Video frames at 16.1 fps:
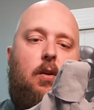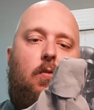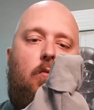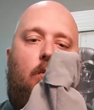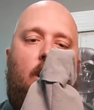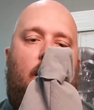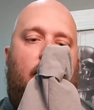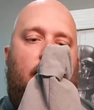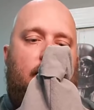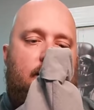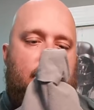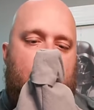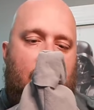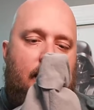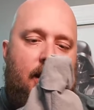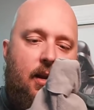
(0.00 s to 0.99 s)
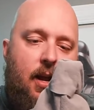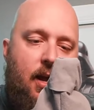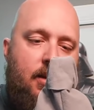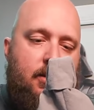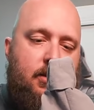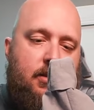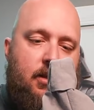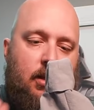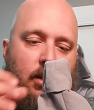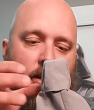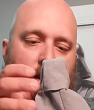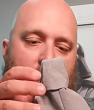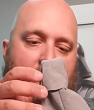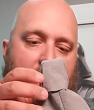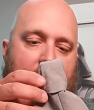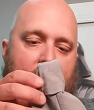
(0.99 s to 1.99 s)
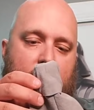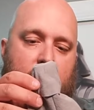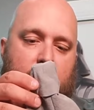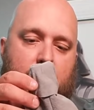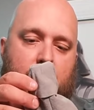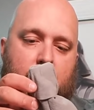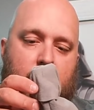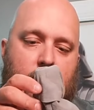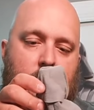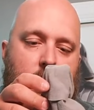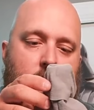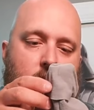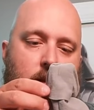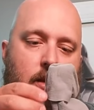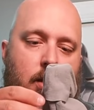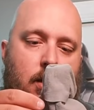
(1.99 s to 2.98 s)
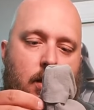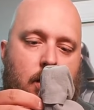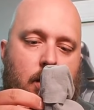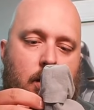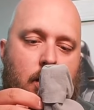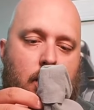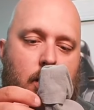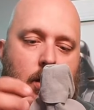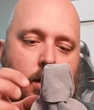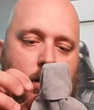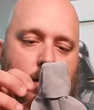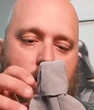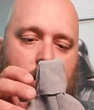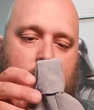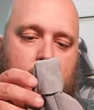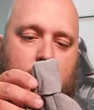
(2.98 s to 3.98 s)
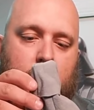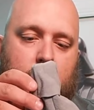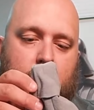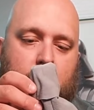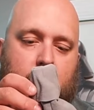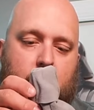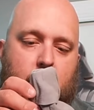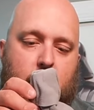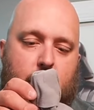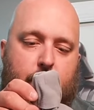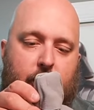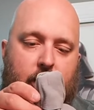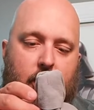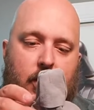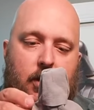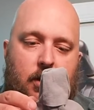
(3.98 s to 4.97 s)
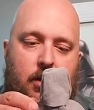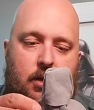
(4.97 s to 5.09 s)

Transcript: why is that not just a clasp? That's so stupid.